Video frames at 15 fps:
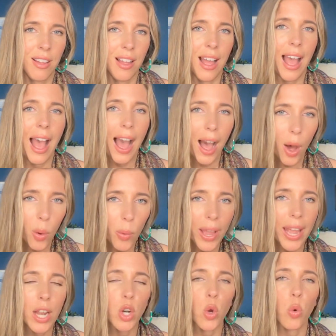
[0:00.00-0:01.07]
How
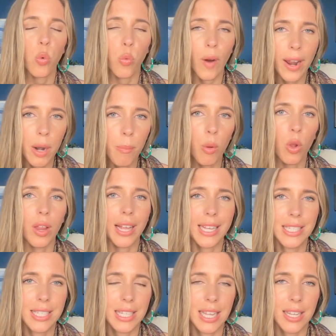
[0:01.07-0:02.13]
incredible
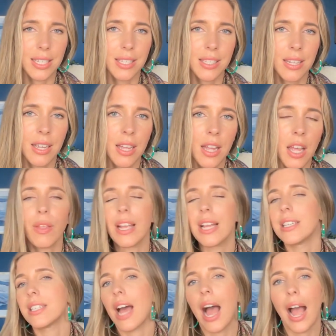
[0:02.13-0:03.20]
is this? The
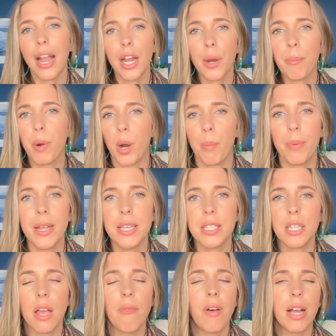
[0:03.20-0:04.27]
entire purpose
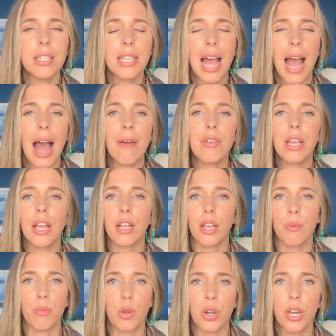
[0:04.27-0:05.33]
of us having a
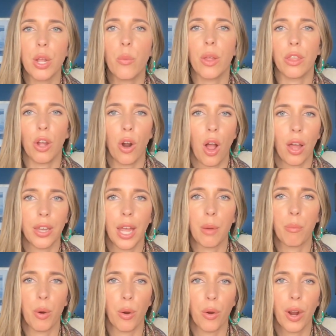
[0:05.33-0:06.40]
community with our online
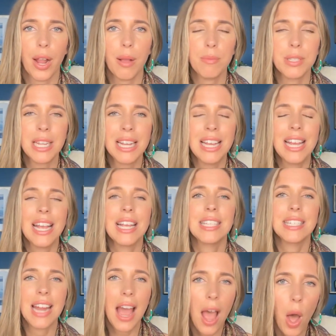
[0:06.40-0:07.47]
programs is
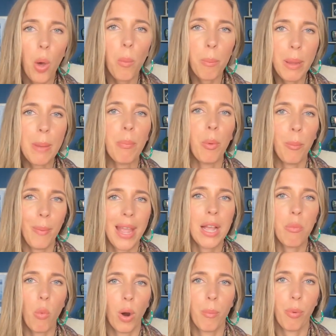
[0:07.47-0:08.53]
to help people
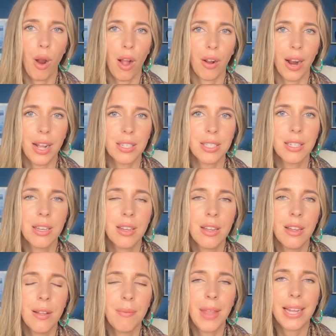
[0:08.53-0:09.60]
make more progress.
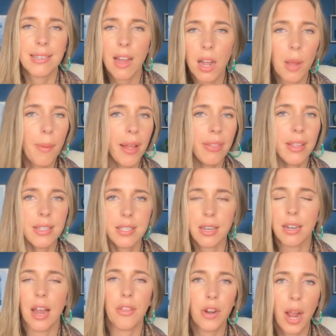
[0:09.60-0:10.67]
I talk about this in
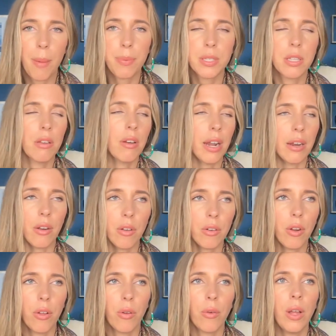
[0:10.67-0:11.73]
another episode. I don't
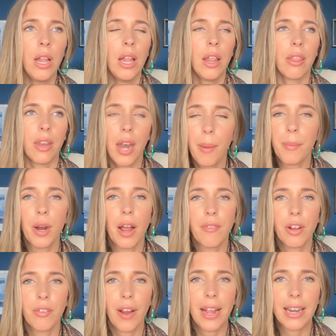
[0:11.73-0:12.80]
know the number of
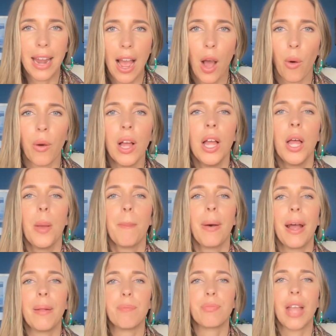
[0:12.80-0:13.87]
it right now,
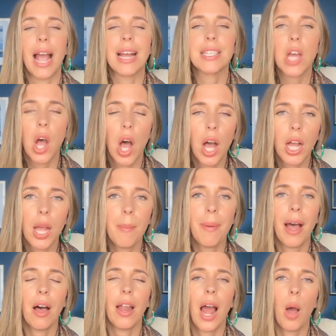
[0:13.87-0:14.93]
but I talk
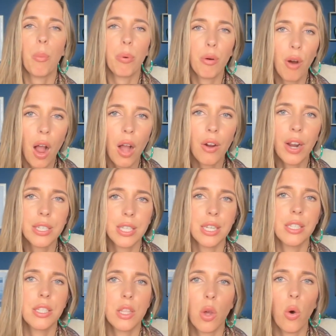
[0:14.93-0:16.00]
about how progress
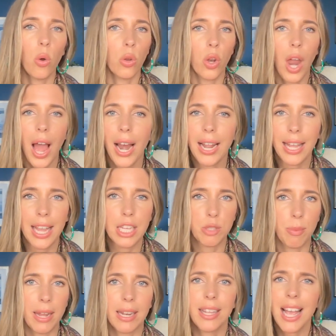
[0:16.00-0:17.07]
is the goal, not
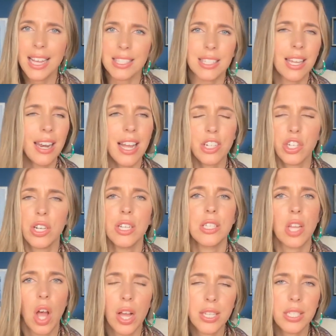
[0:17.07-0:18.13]
engagement. Yes, connection
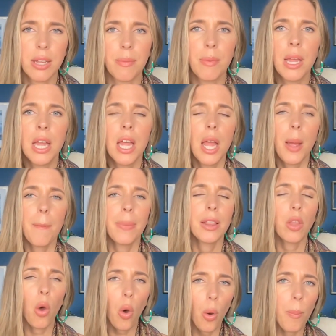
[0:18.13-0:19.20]
is awesome, but
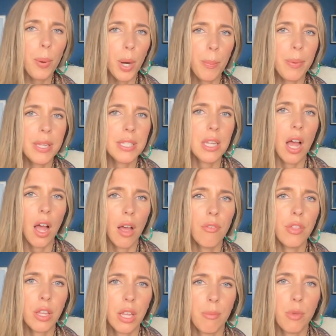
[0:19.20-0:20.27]
the whole purpose of
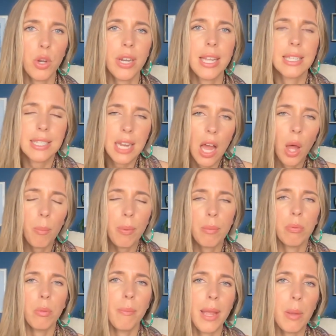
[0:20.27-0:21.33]
the community is to help
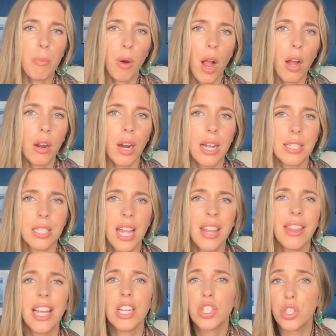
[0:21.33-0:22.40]
people make progress.
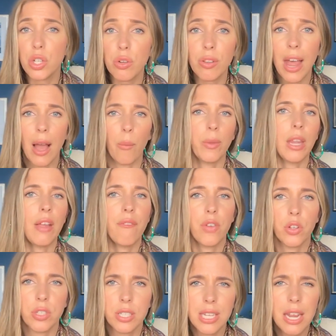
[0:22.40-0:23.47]
And they do that when they
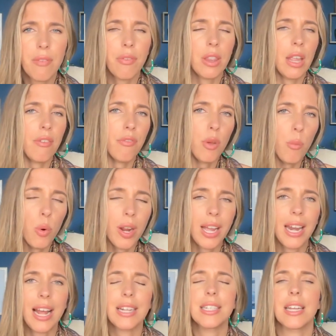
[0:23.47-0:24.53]
feel safe and they feel more
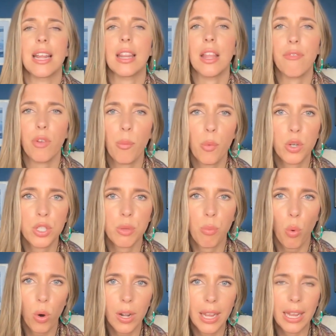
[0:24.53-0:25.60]
connected and they feel more
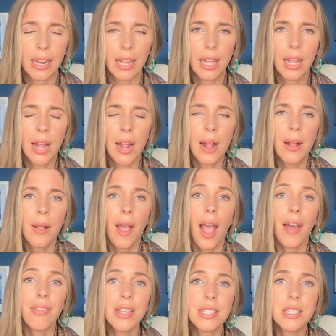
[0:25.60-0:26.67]
supported.
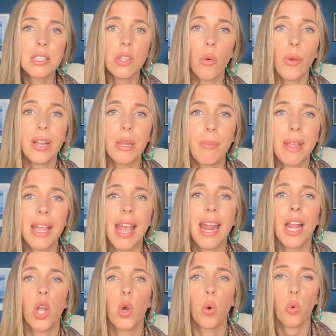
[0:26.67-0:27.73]
And this is going to be
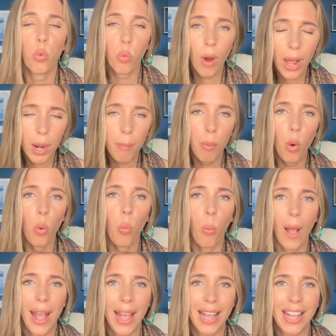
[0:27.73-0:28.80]
an incredible
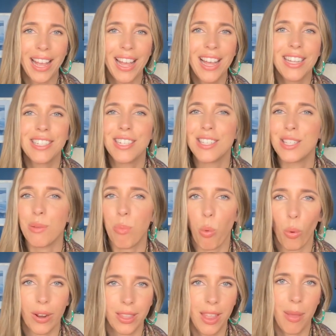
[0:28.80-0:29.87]
way to
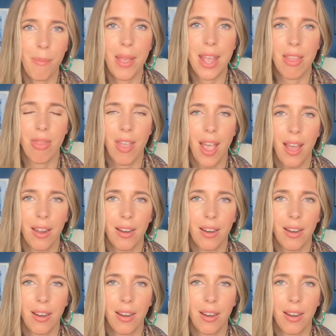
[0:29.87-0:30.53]
support them in that.